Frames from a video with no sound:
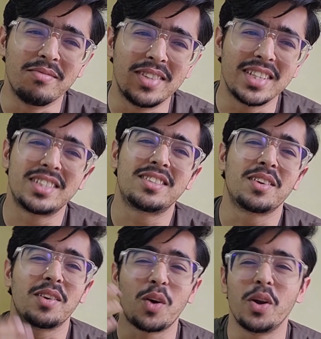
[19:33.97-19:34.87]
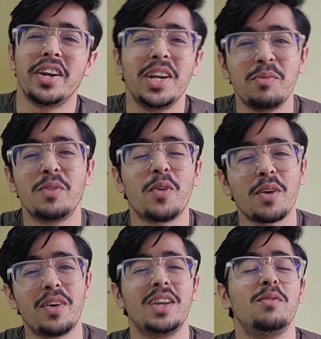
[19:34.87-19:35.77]
just tolerate me for a
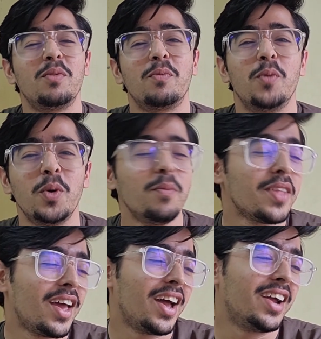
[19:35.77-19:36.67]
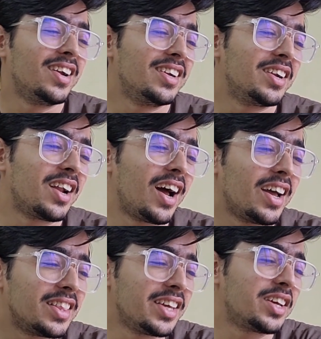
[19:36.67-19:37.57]
while more. And I
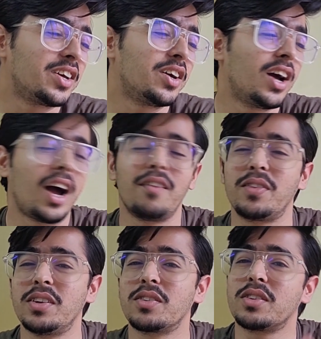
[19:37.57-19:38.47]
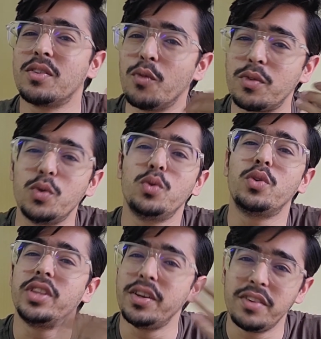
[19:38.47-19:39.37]
think after 2 to
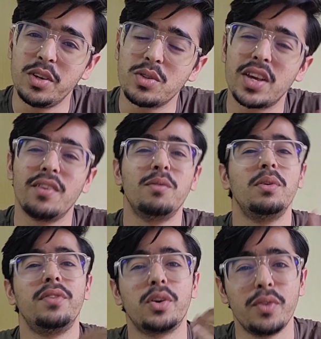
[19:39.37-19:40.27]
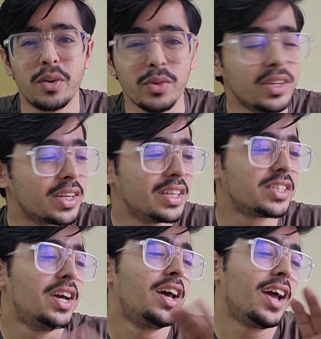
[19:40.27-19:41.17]
3 videos I will be frequent to the English,
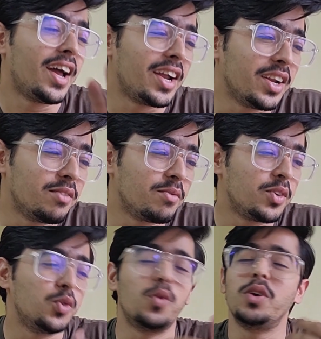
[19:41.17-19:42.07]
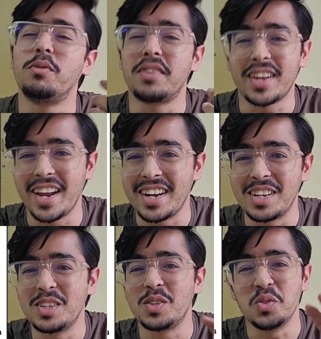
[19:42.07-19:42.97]
and you won't get
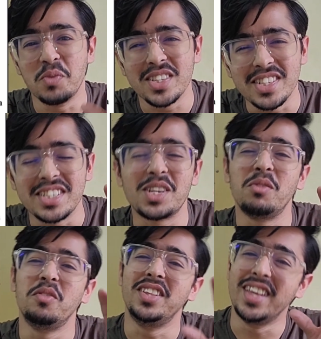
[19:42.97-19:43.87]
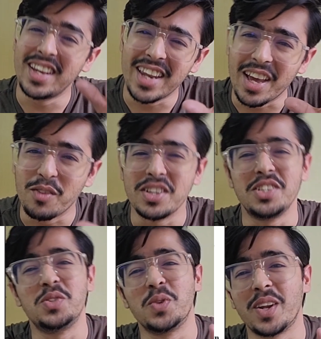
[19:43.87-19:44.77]
too much disturbed with the language
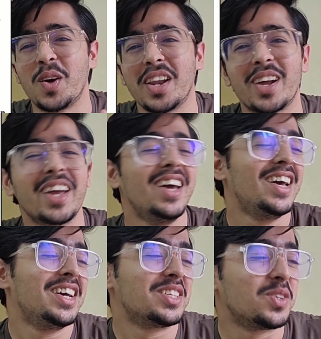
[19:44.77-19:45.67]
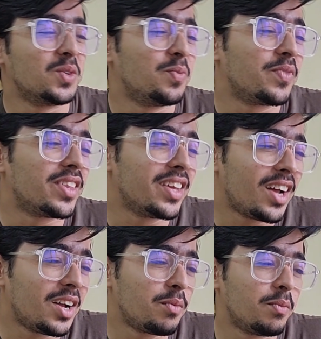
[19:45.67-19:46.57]
issue and all. Okay, so there
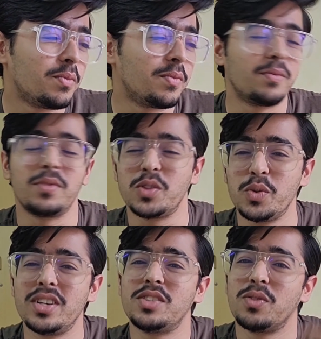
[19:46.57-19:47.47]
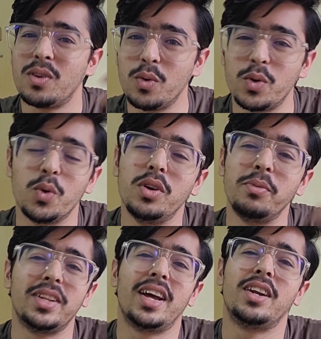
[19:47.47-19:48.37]
are students who told
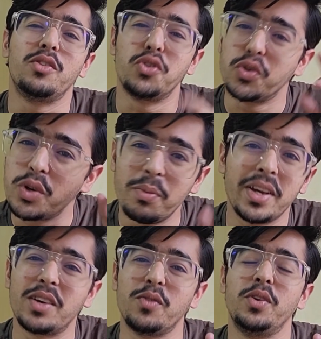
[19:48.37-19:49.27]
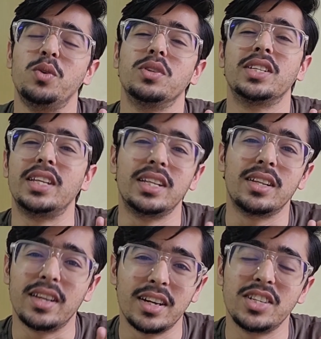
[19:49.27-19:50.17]
me that you should make videos in
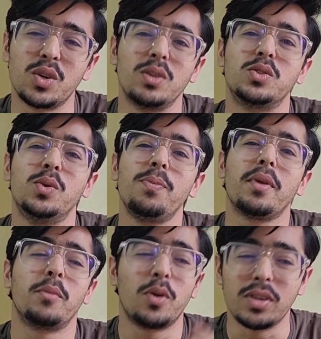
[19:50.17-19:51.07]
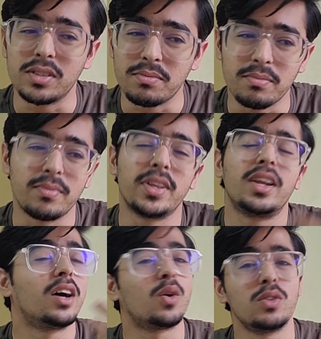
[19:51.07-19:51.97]
English also, because there
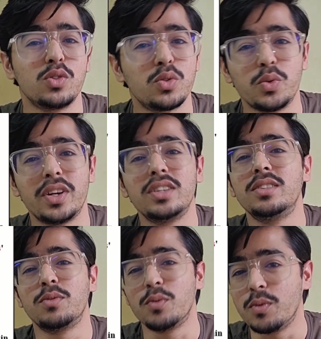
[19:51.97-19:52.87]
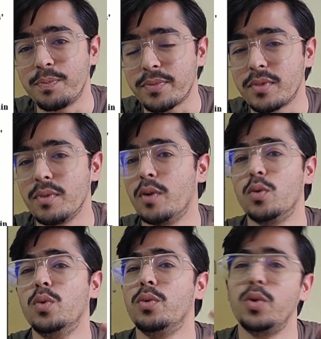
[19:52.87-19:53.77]
are also students
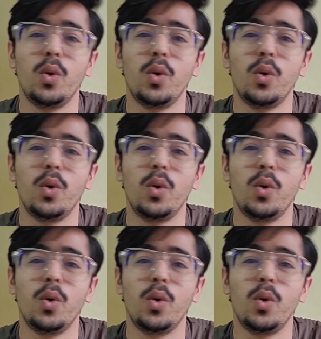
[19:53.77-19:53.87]
who